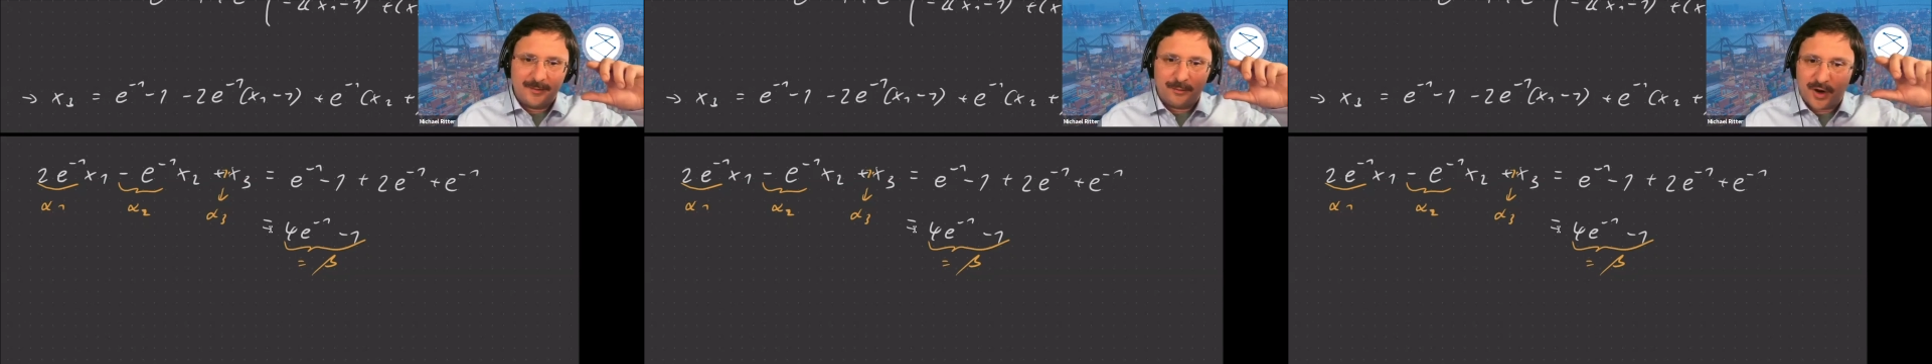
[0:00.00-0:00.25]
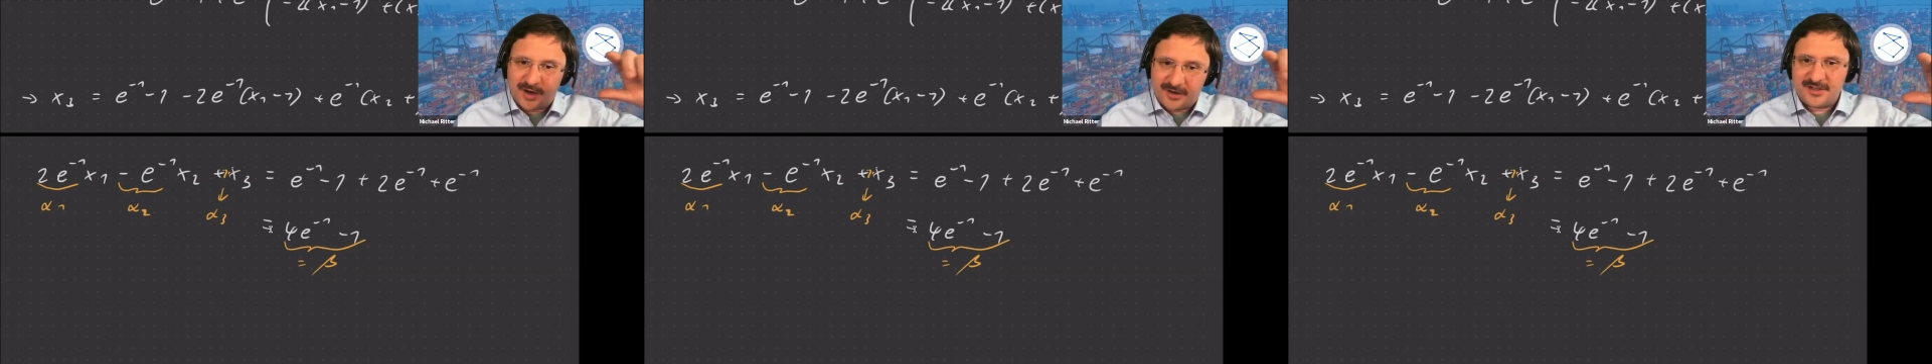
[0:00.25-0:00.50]

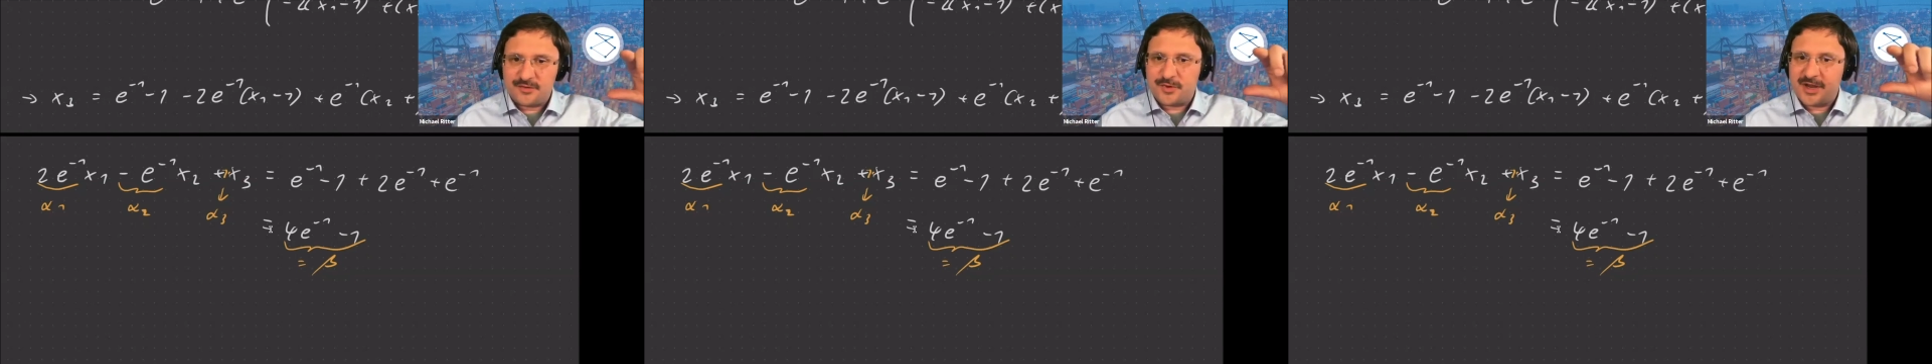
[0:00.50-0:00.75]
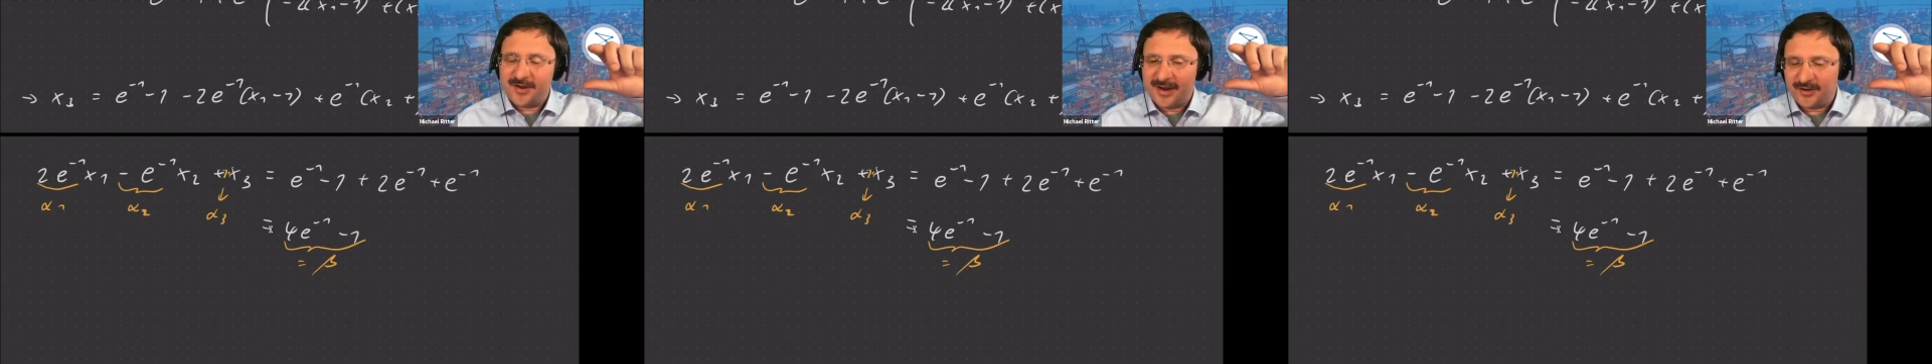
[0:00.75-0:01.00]
boxes where
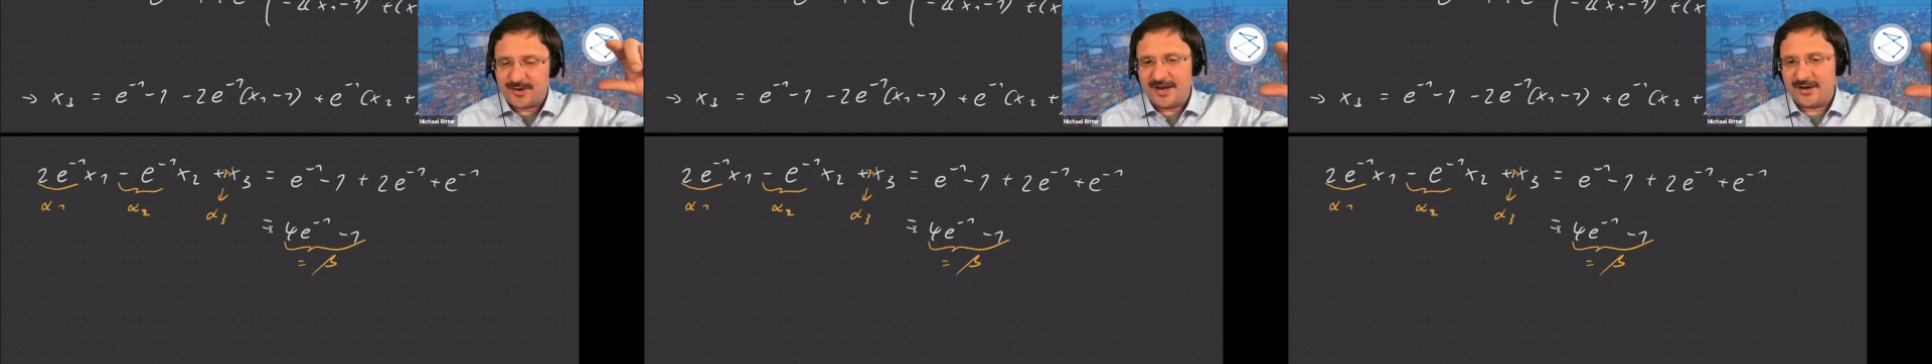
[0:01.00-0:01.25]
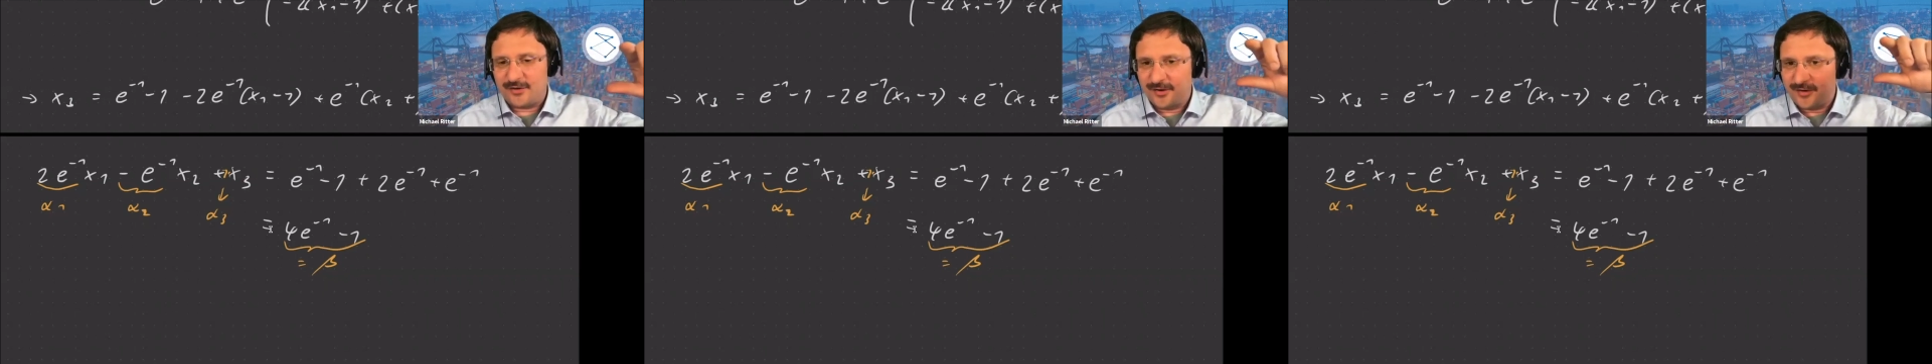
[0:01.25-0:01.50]
you had to
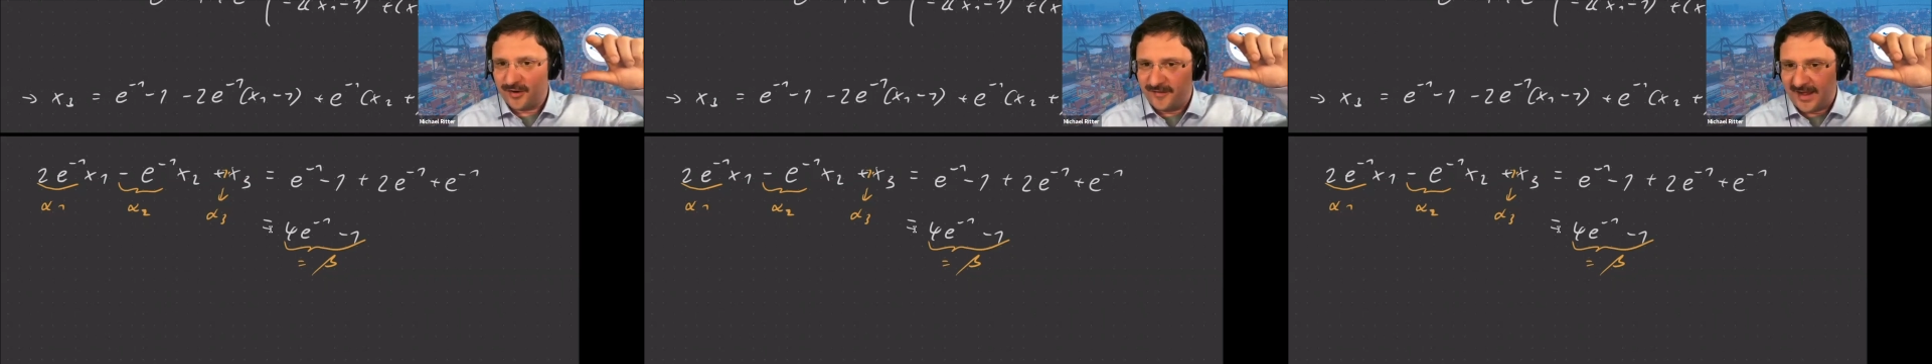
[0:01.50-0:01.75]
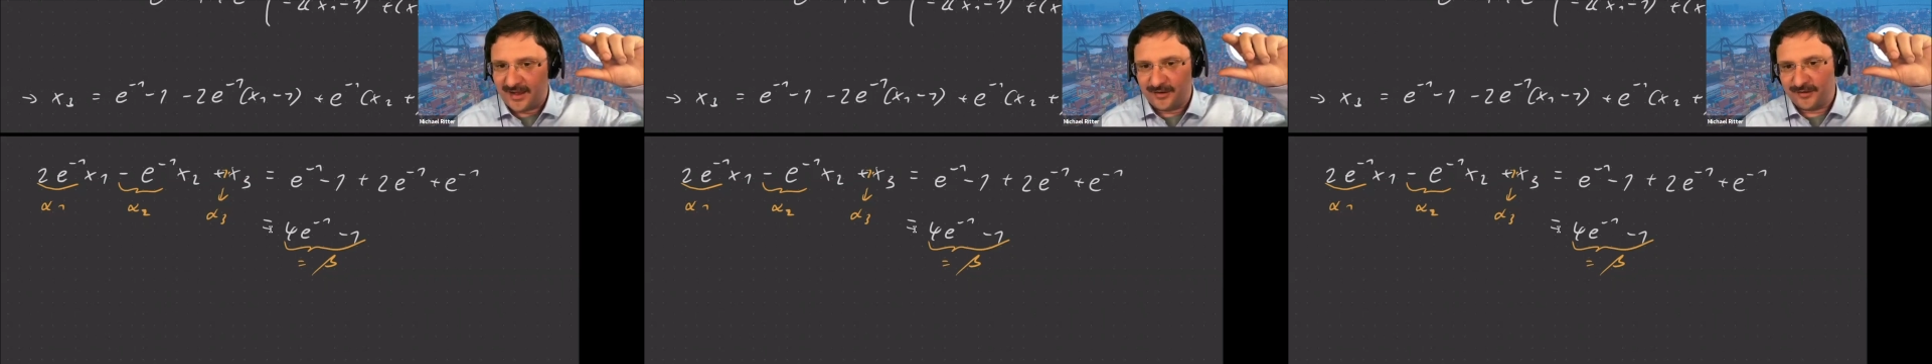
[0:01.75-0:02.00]
enter your
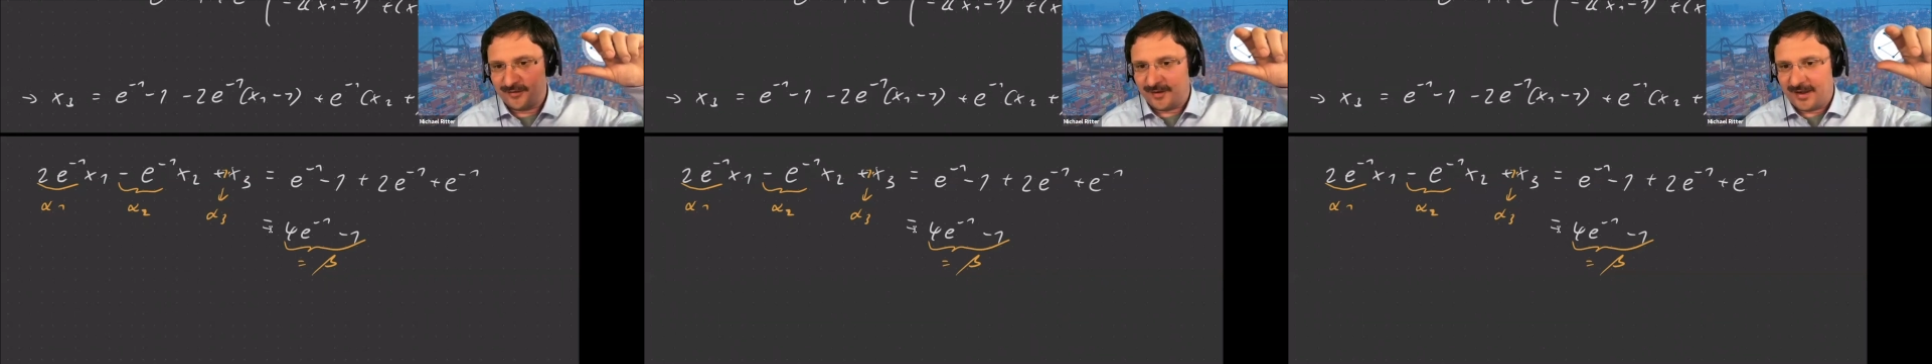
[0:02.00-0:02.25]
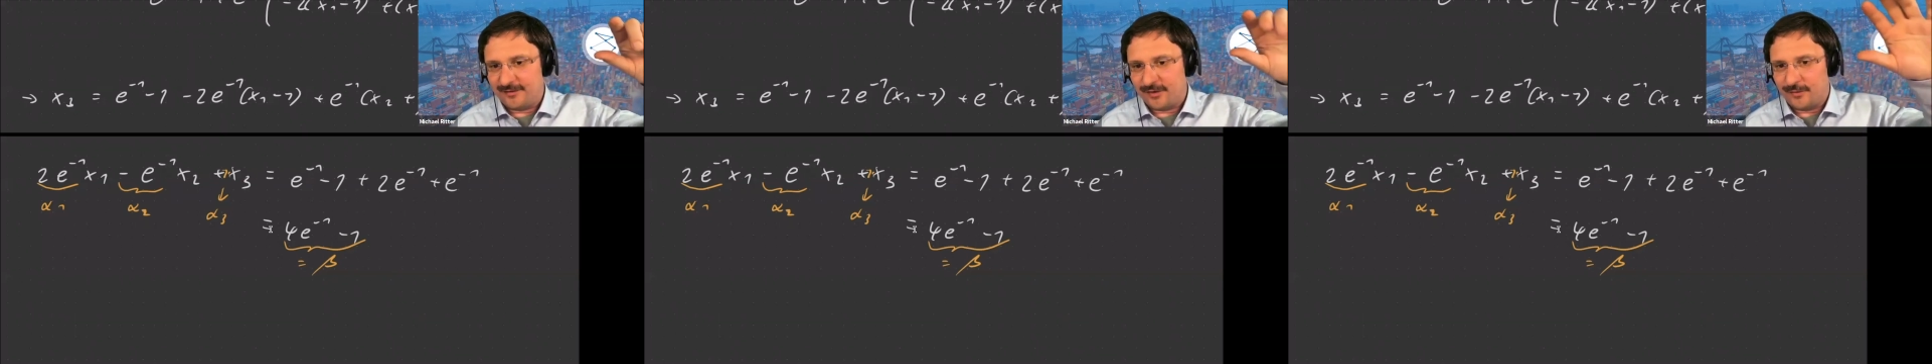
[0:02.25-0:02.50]
values of
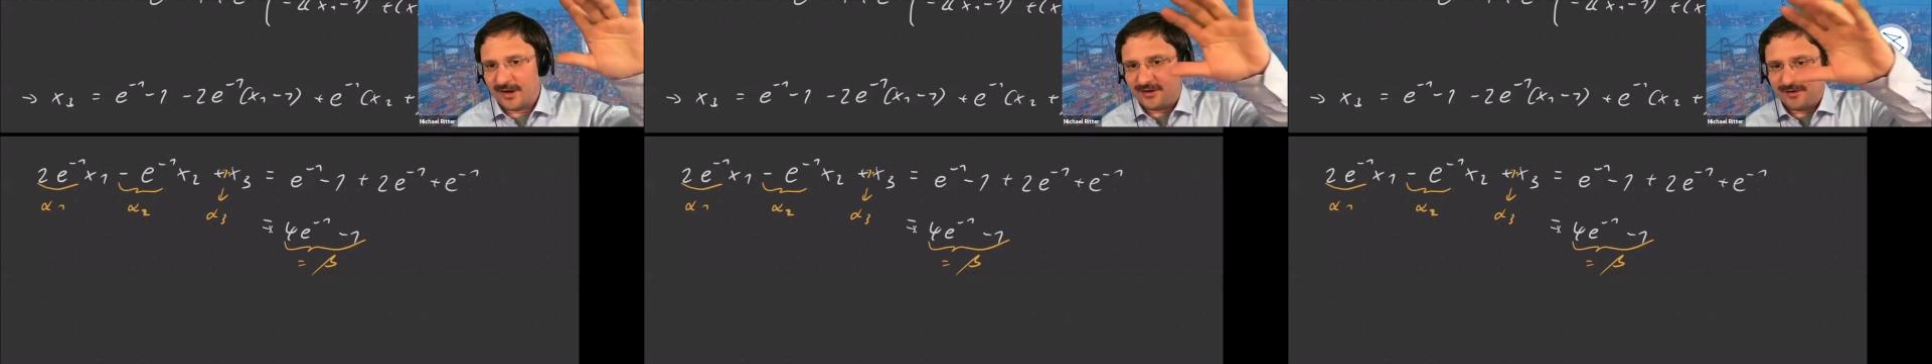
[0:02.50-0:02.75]
alpha 1,